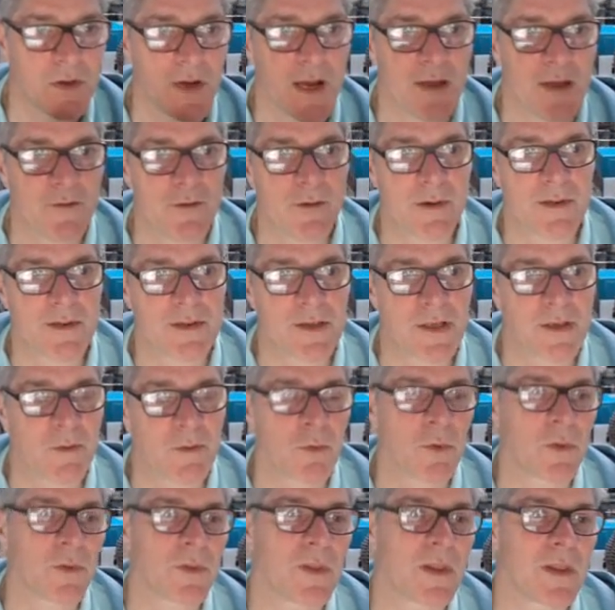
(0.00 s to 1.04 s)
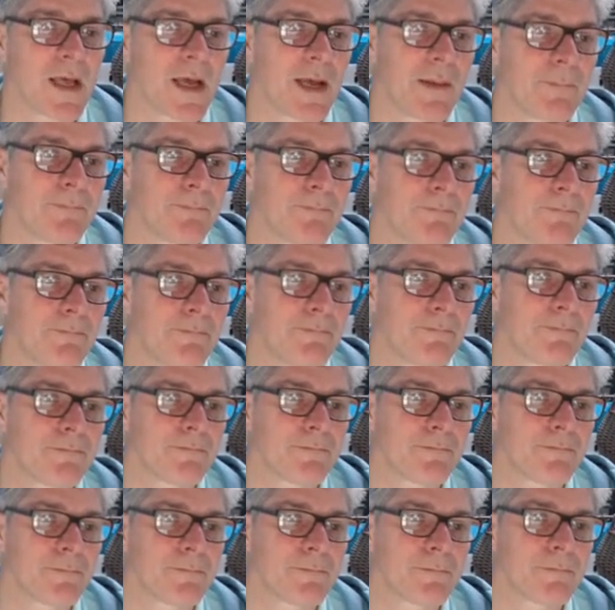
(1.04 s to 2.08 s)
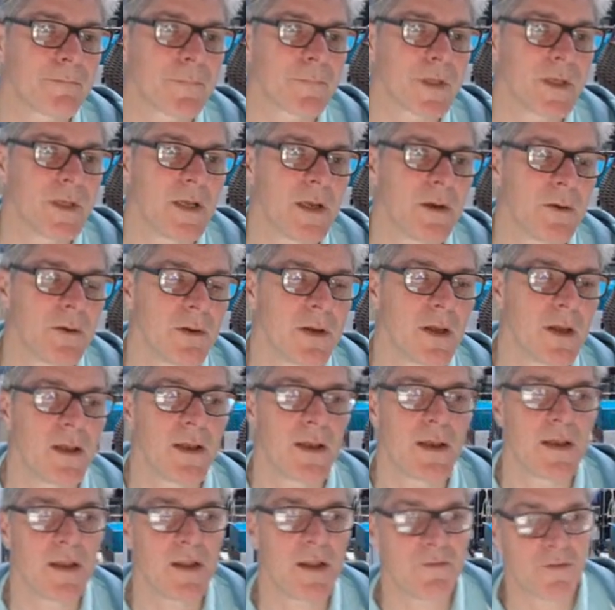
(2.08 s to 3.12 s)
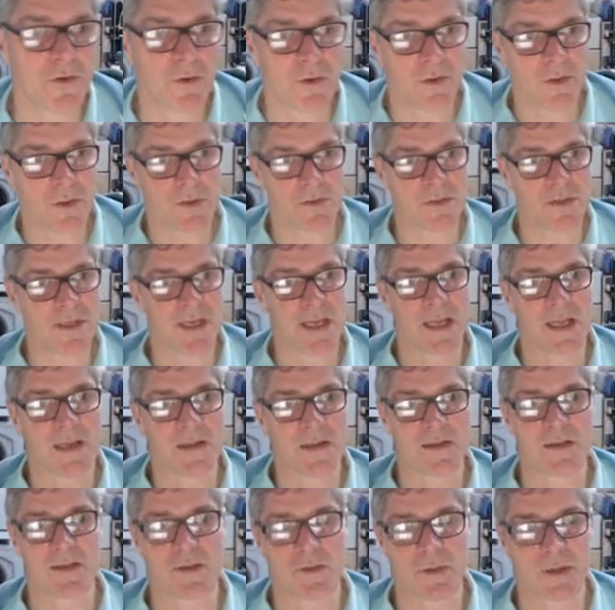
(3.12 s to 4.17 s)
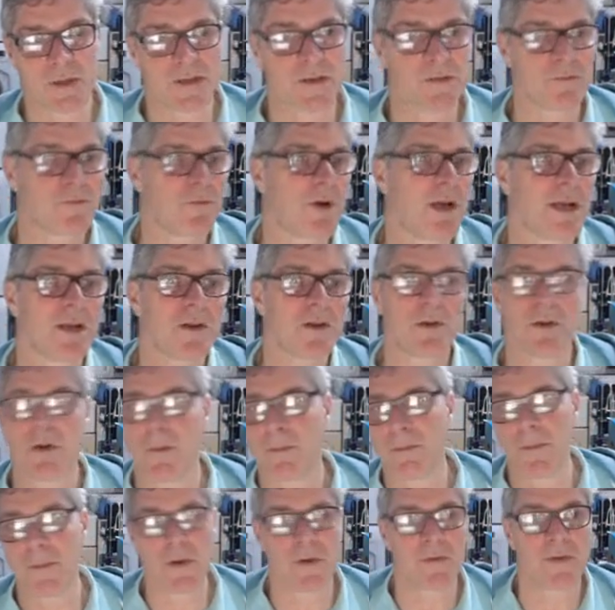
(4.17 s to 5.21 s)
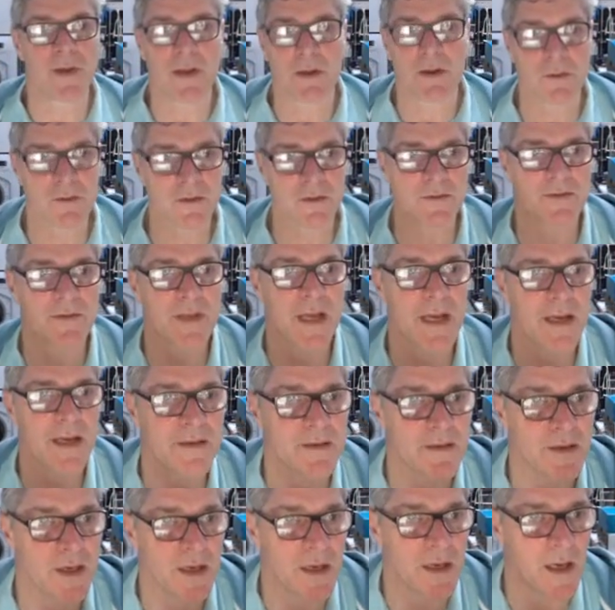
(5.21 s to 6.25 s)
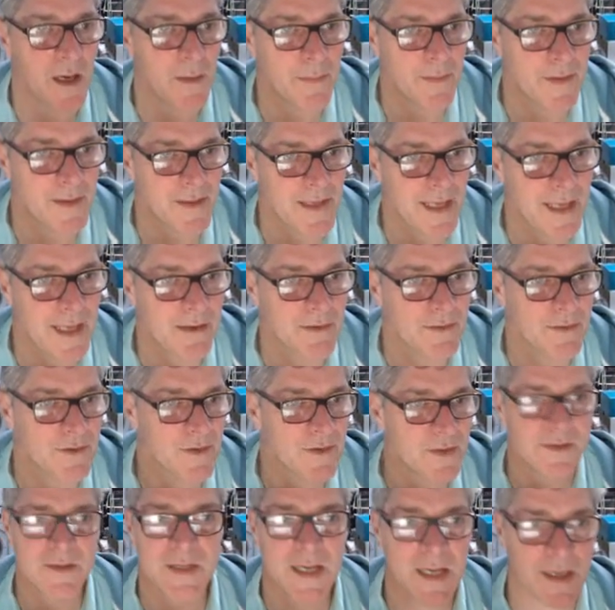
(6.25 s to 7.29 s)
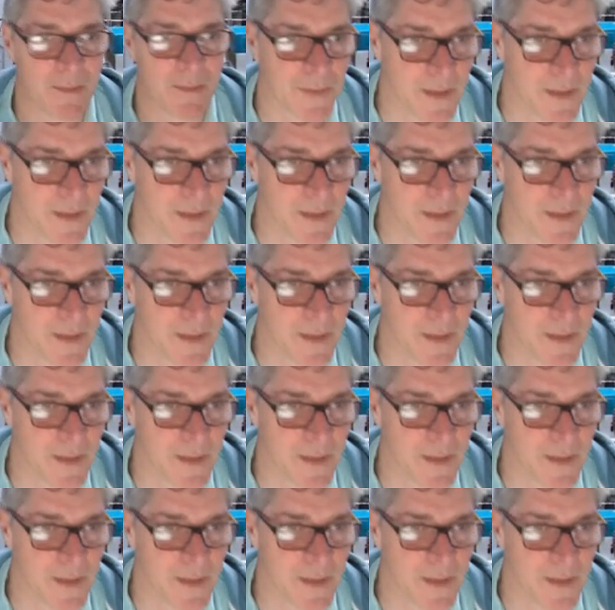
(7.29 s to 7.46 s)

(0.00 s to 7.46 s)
not everyone's going to want that, you know. And, and if you're using it in a situation where you're not moving lots of data up and down to say a